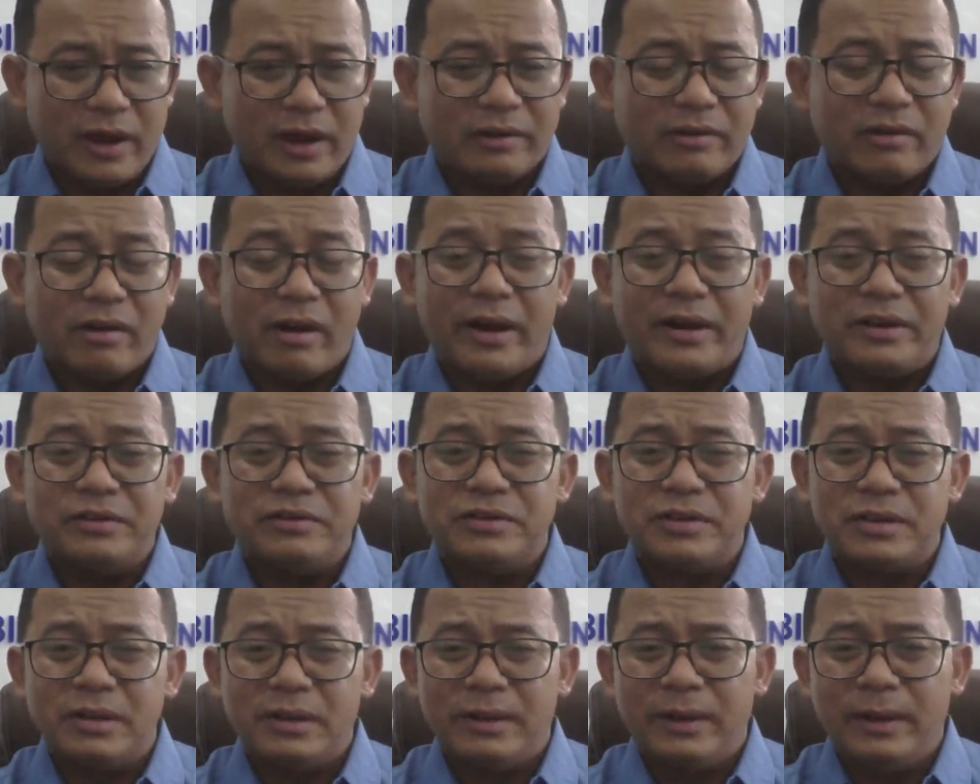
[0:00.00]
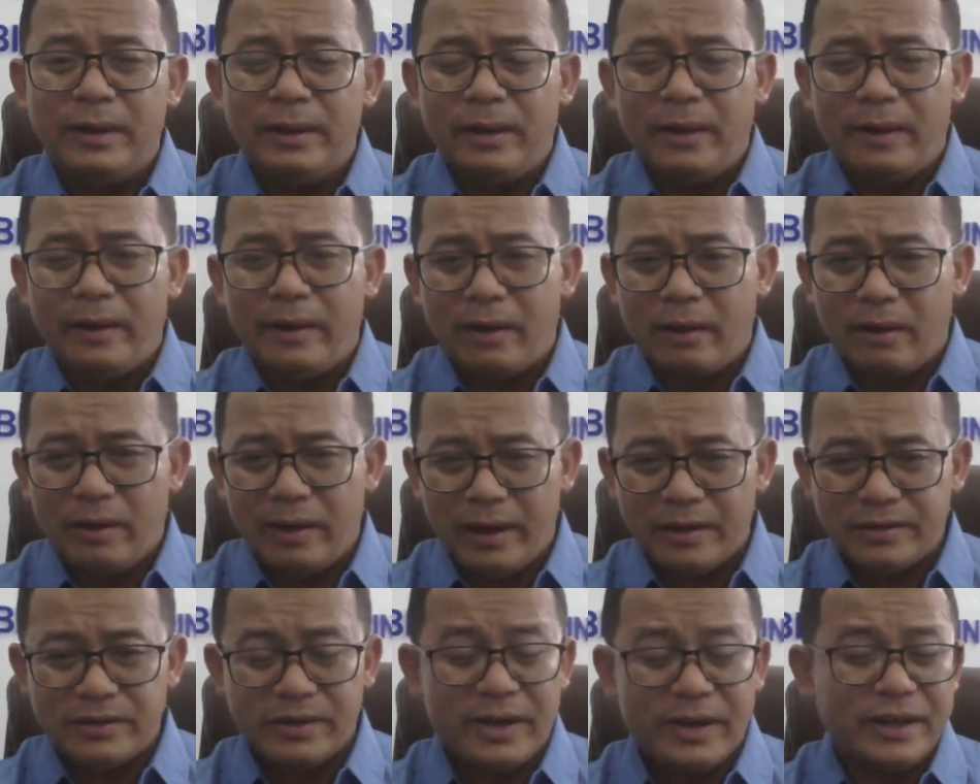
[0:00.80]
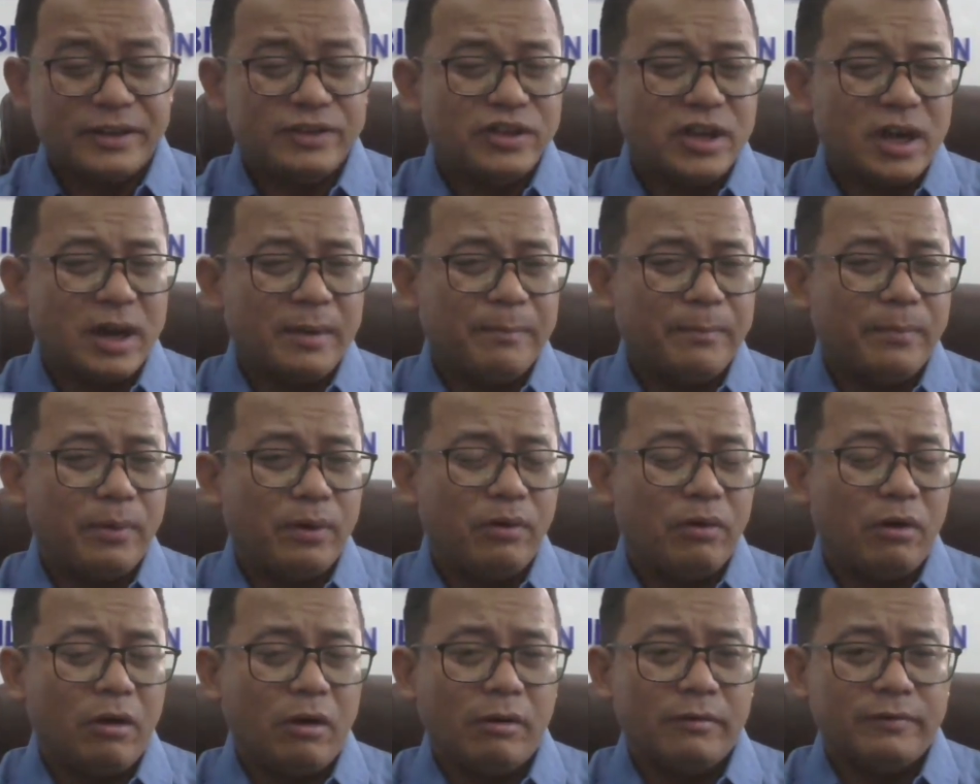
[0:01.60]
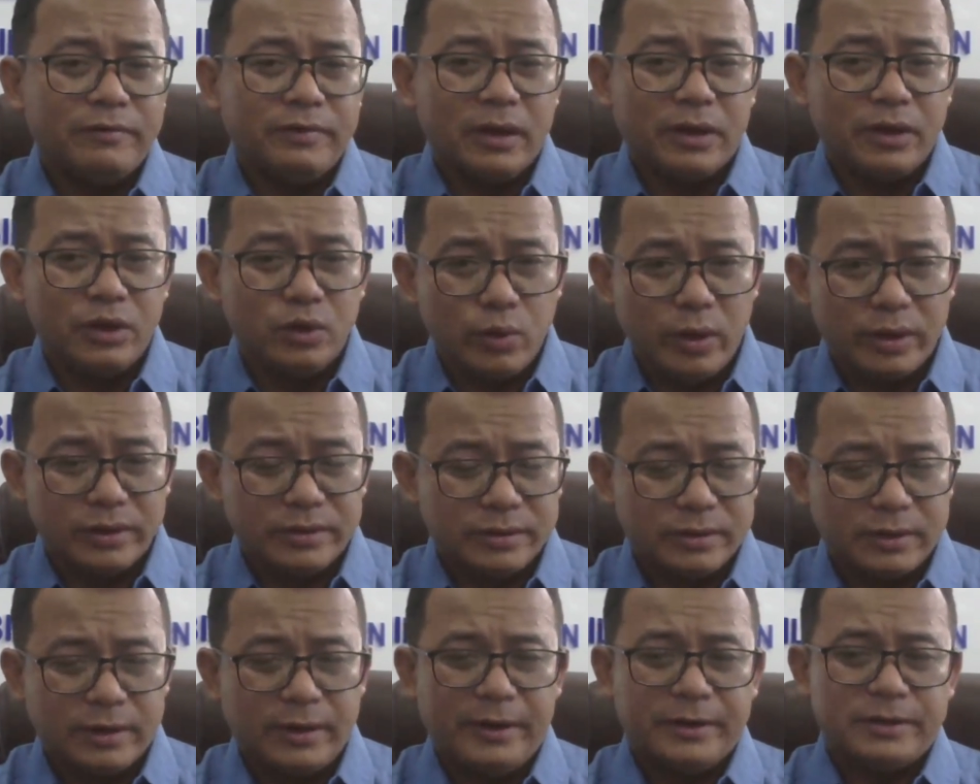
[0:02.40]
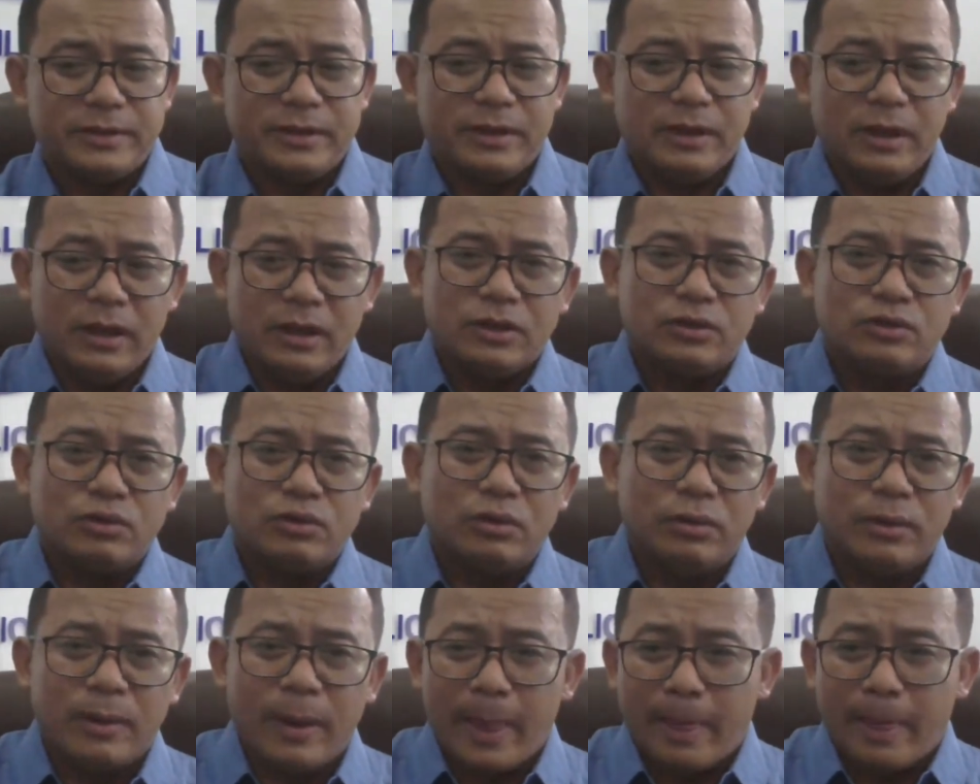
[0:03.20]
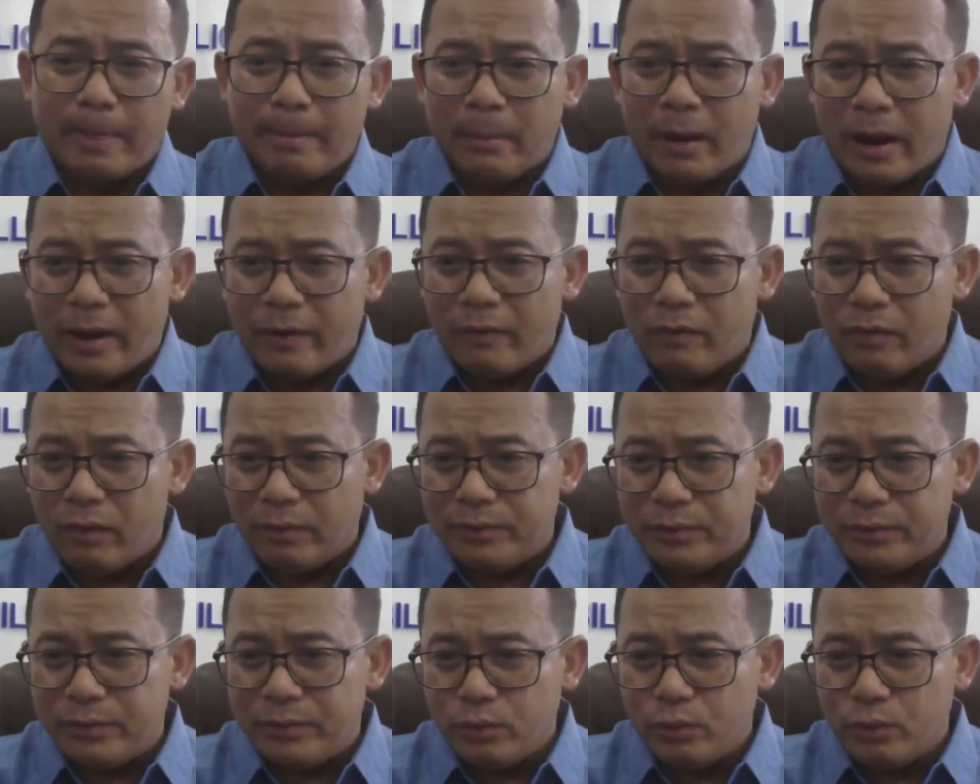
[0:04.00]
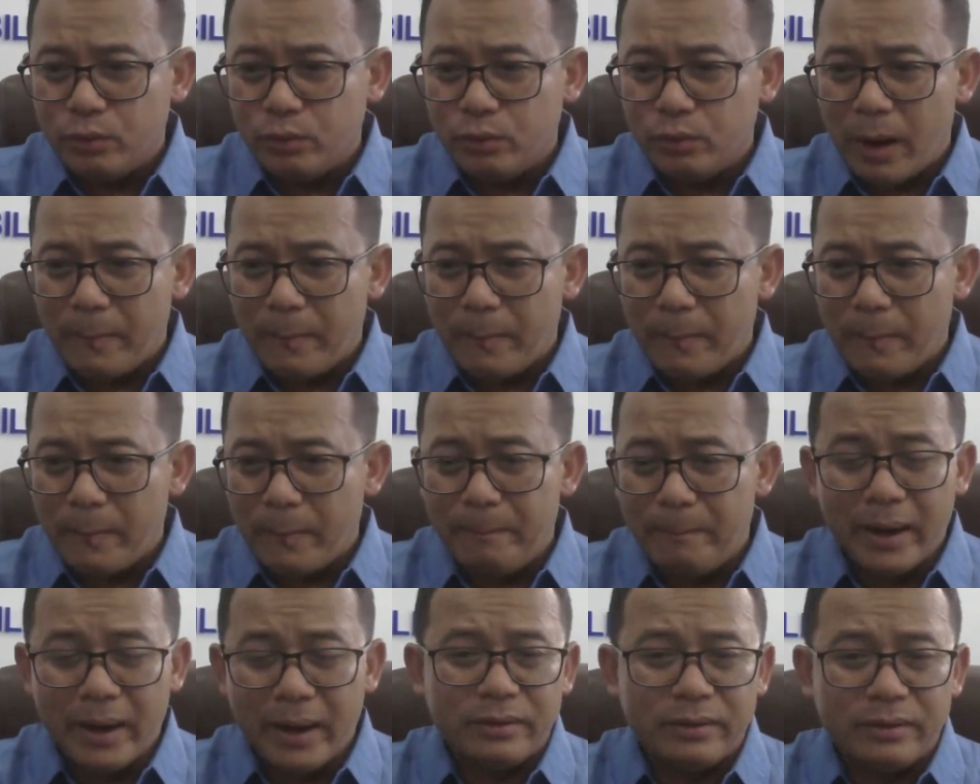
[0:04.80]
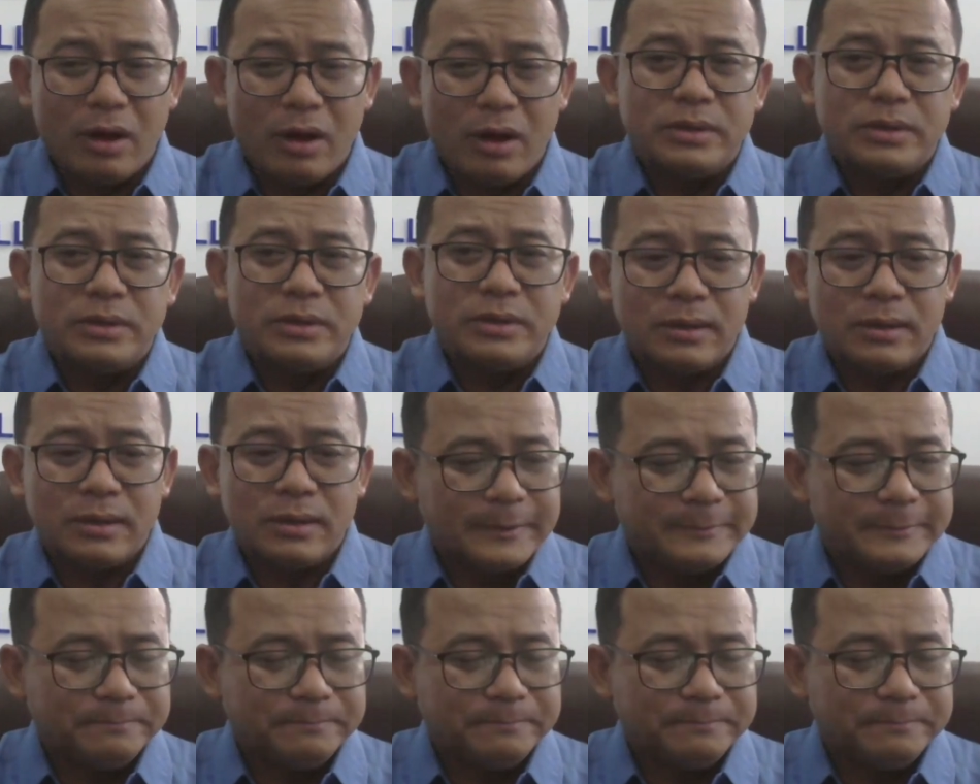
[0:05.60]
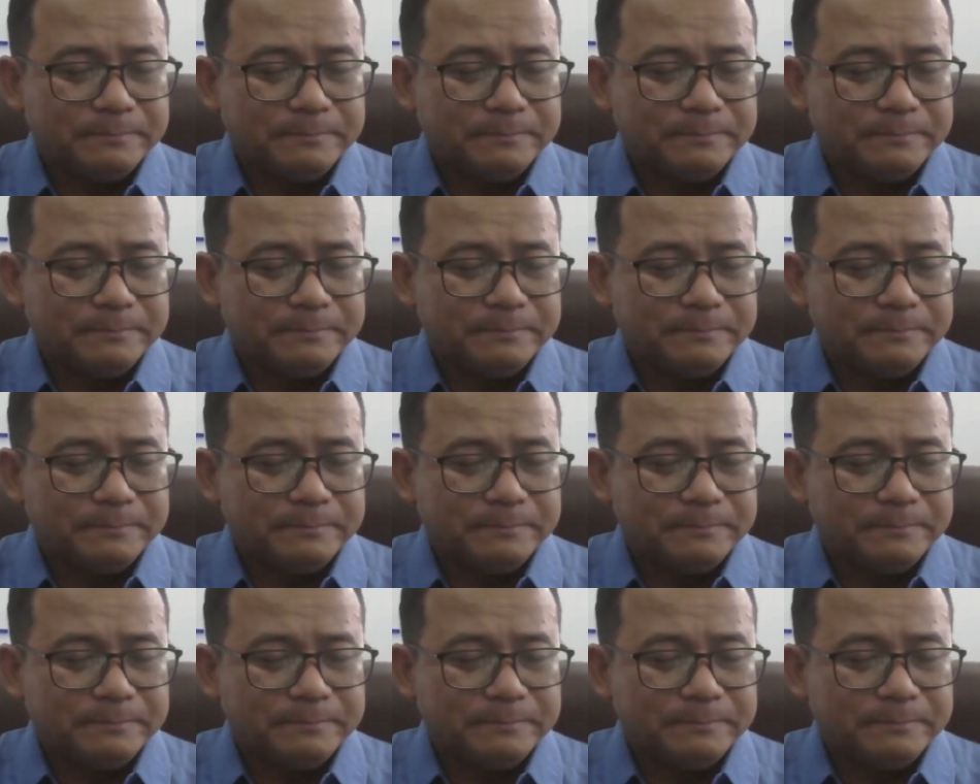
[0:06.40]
currency, as an example of the US currency. So I hope you are back now, Mr.